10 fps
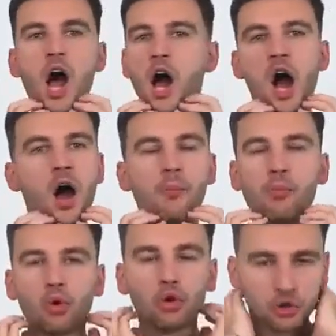we completely
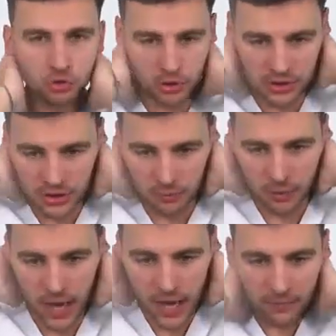relax. And
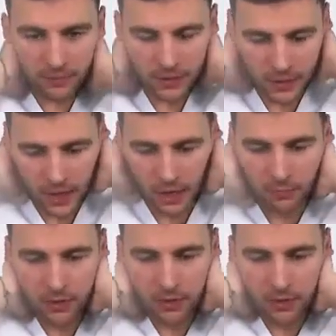it's like we pull down with